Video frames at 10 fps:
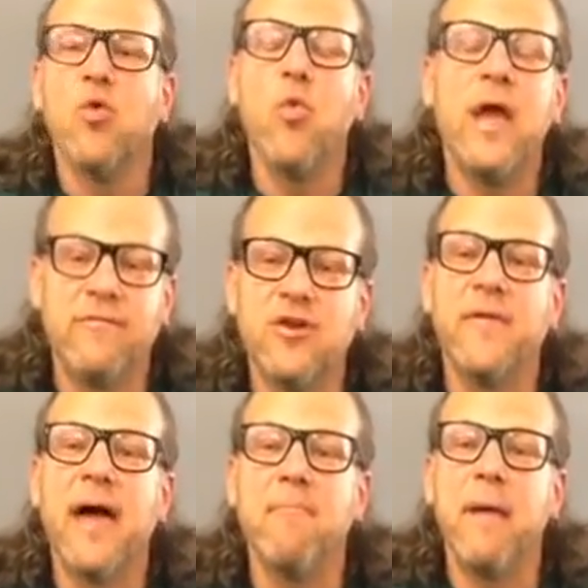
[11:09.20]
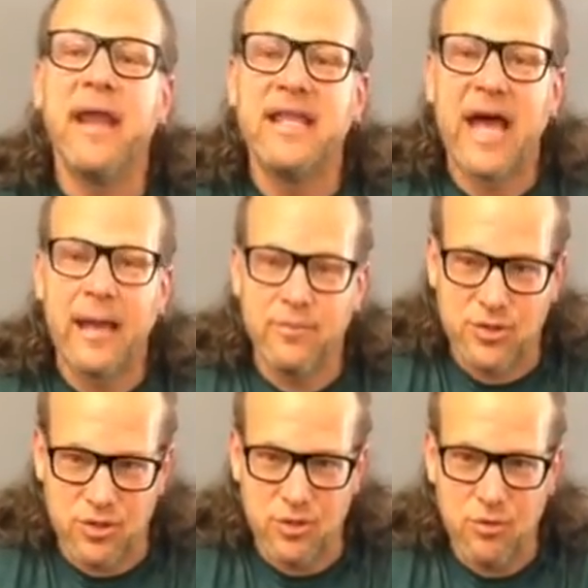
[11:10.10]
We have done that many times
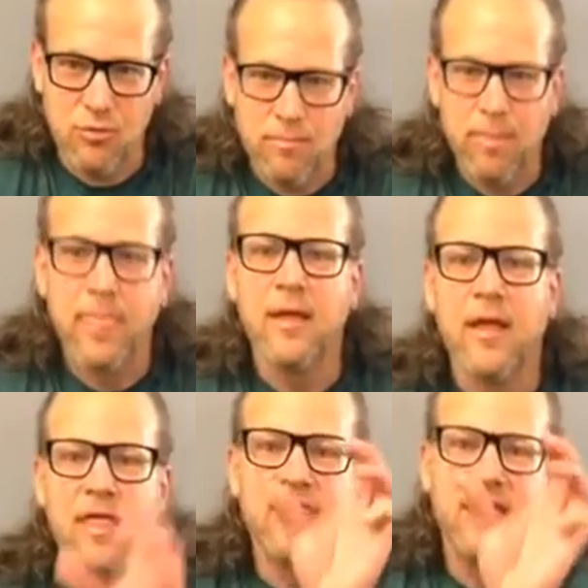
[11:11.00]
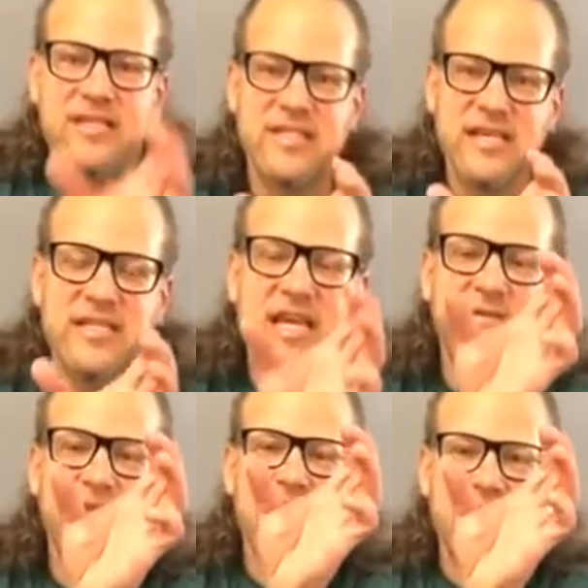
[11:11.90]
too. This is
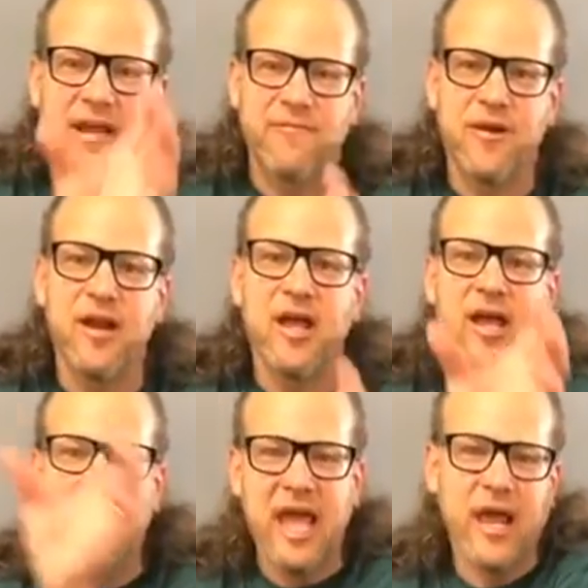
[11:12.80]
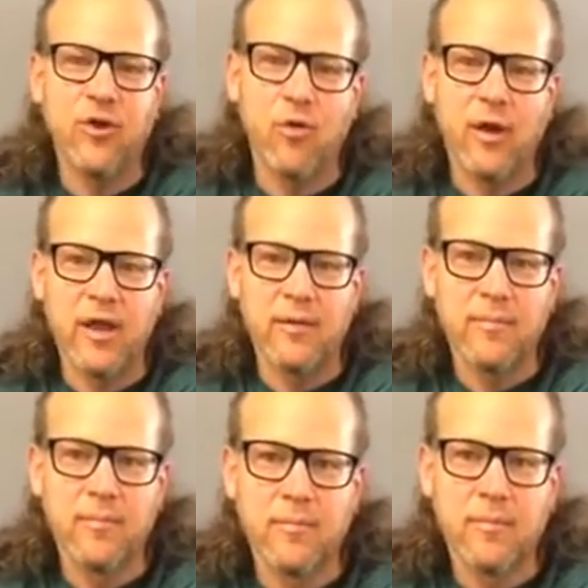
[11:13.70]
even a different category.
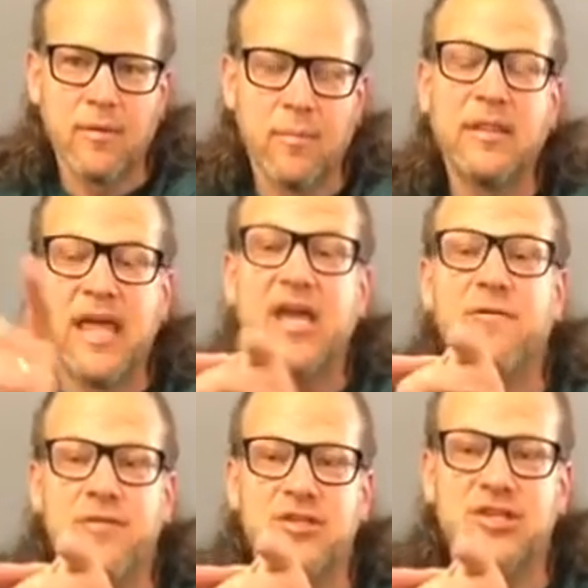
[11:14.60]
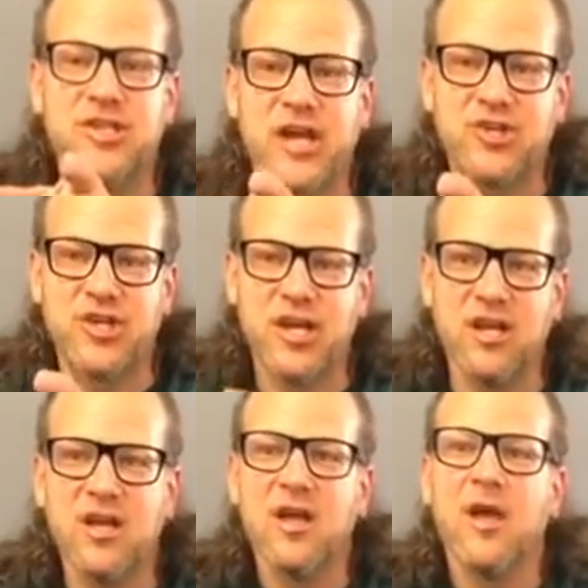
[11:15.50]
Yeah. But thank you for the
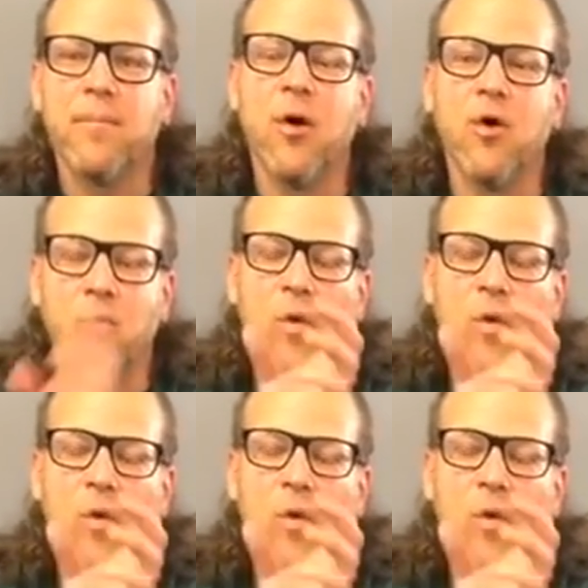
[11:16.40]
suggestion. But